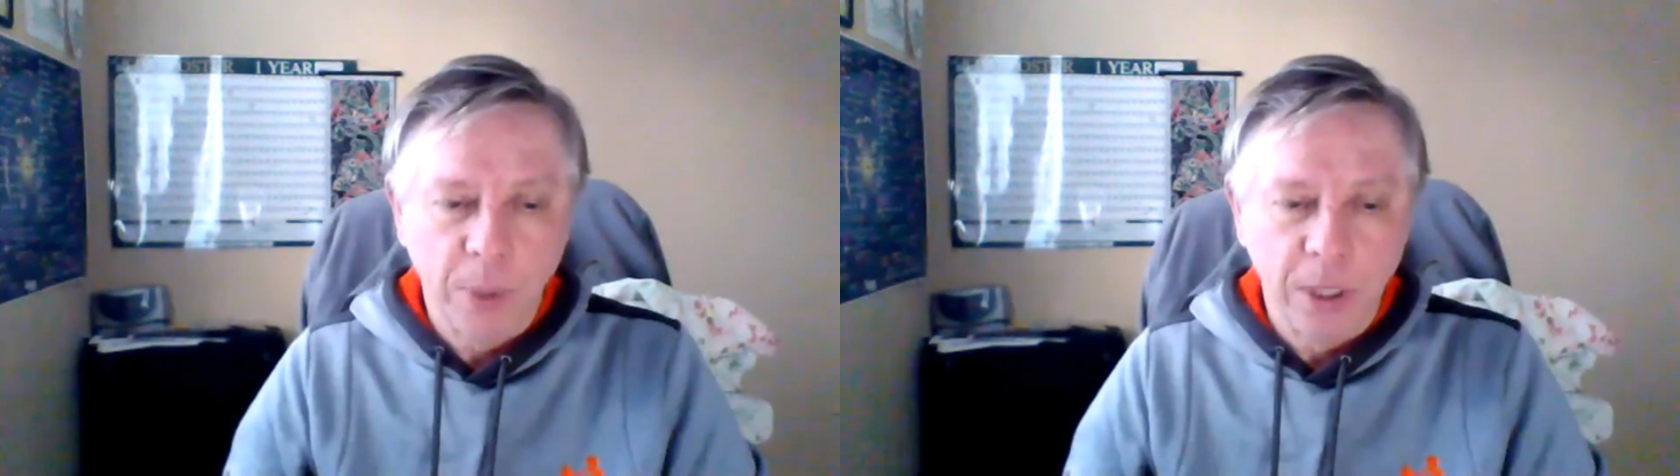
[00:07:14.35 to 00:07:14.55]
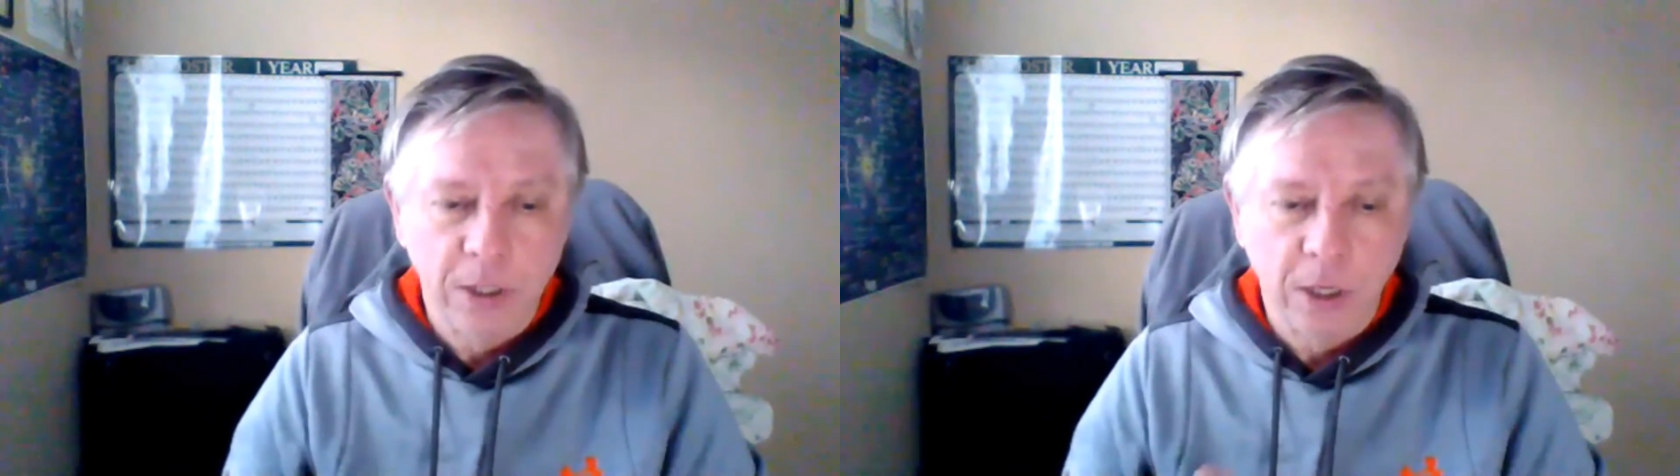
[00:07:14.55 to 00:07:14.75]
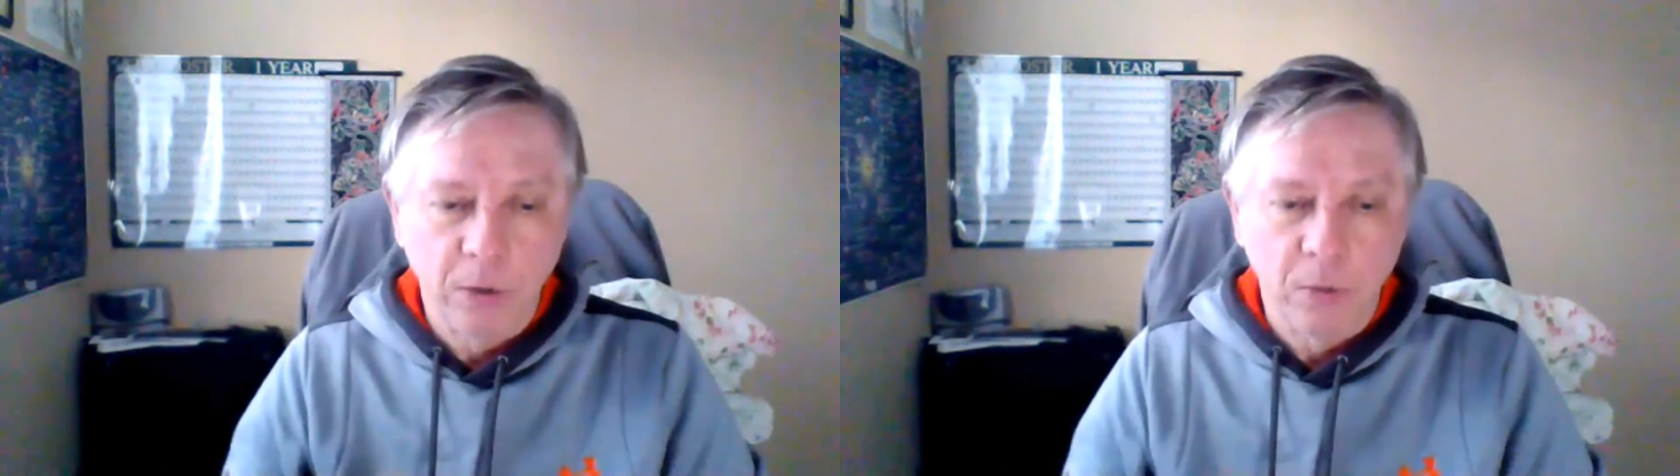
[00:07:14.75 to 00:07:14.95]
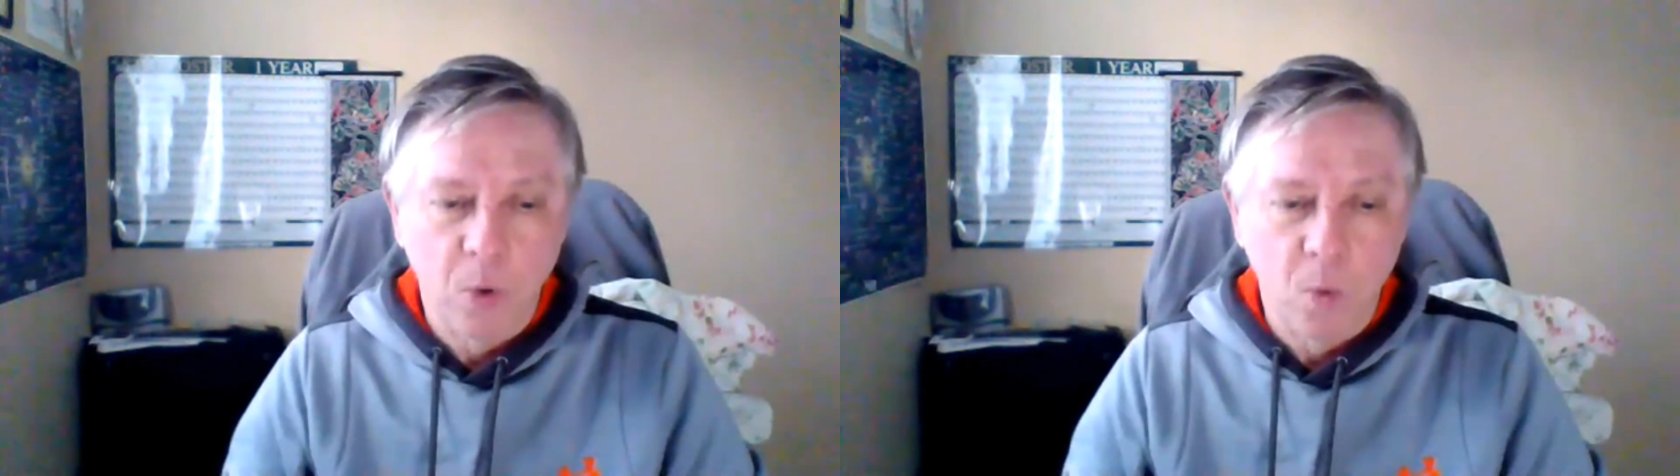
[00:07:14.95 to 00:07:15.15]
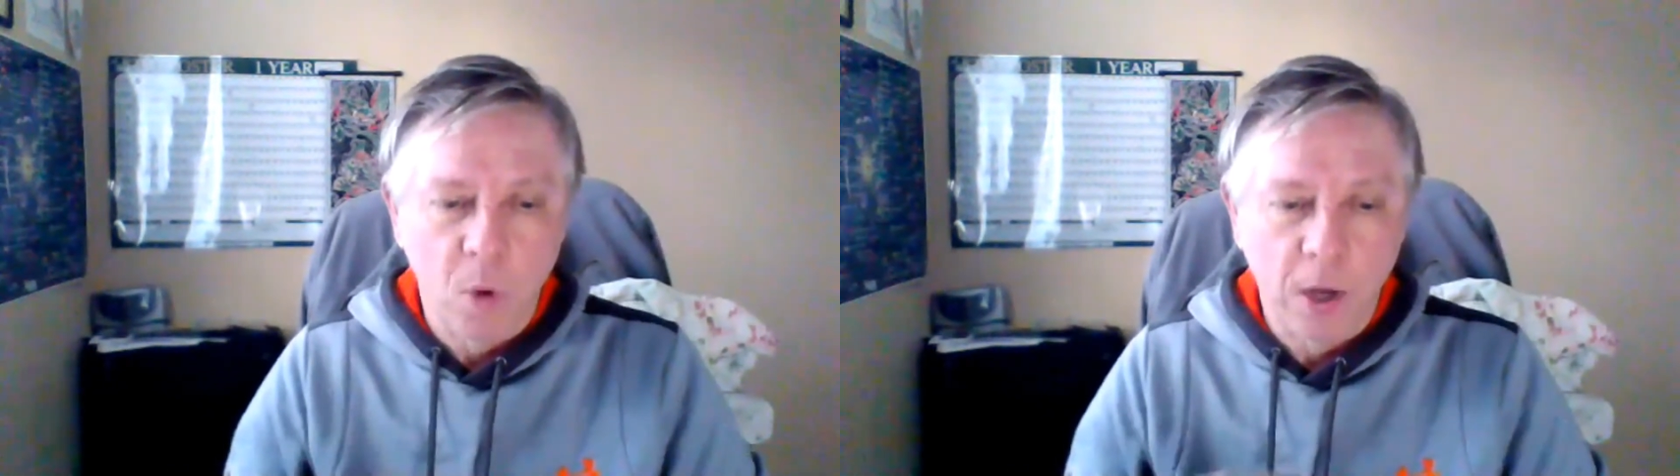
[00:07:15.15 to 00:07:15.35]
because I don't
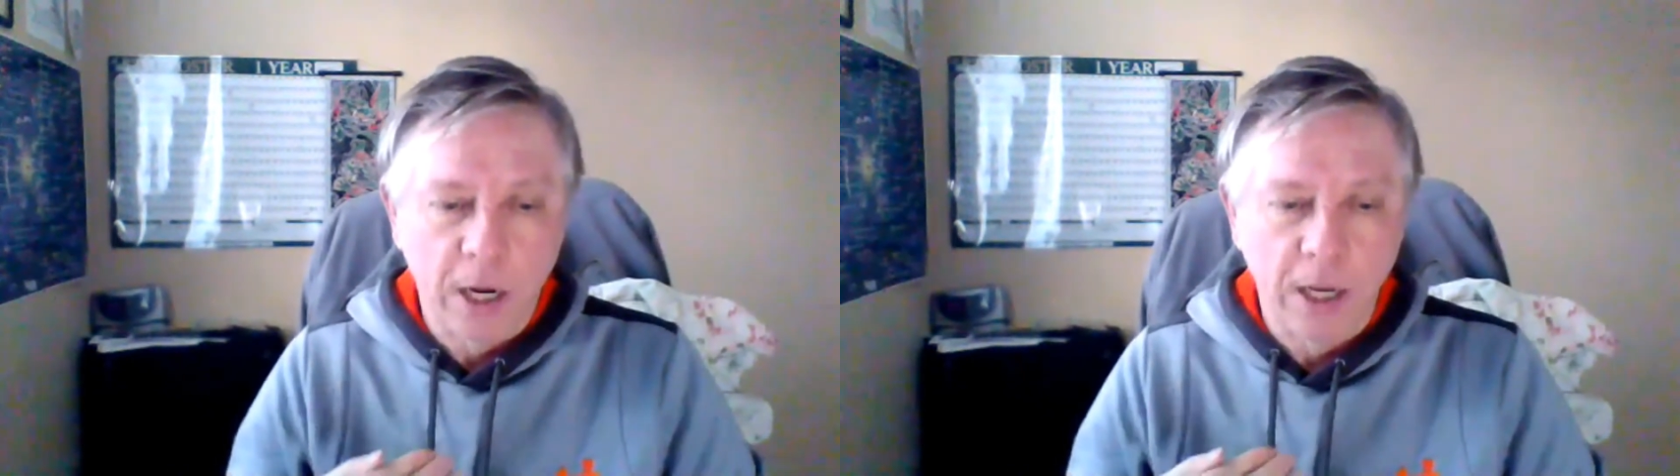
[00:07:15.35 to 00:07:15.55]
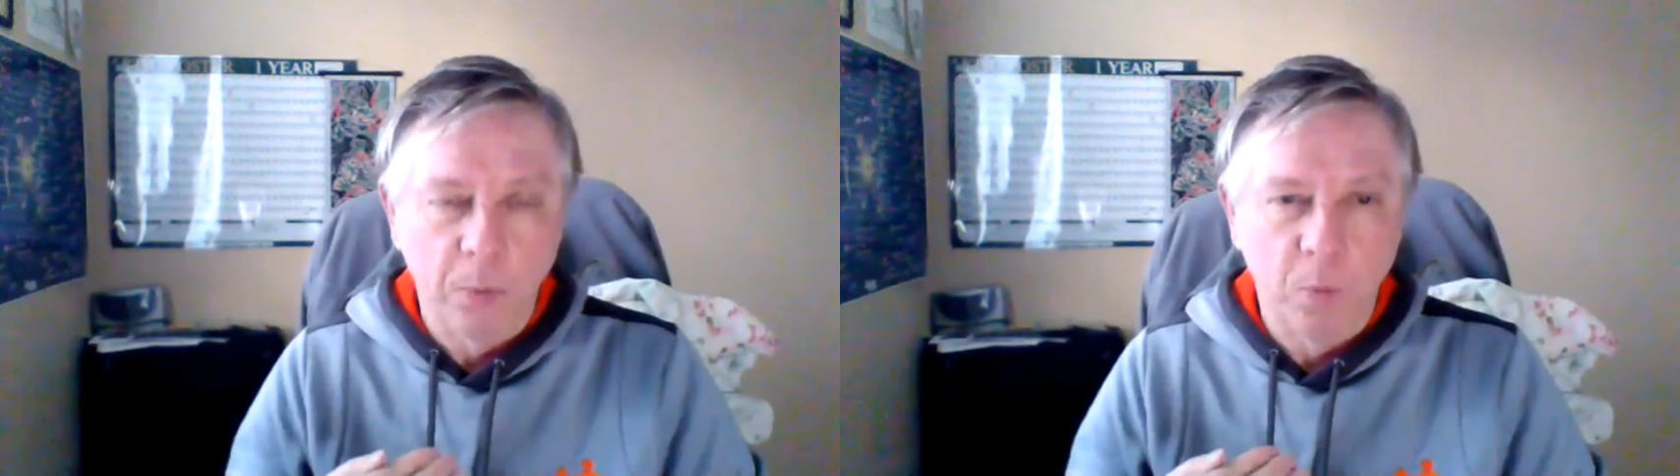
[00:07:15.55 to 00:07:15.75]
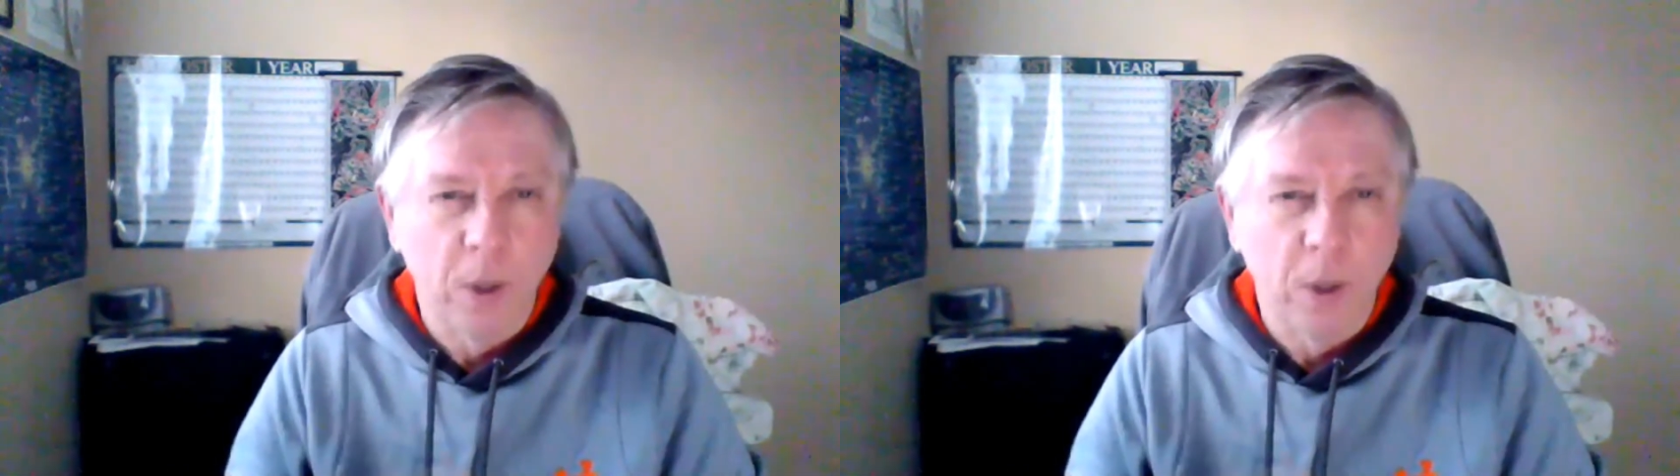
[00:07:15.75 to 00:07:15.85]
know what I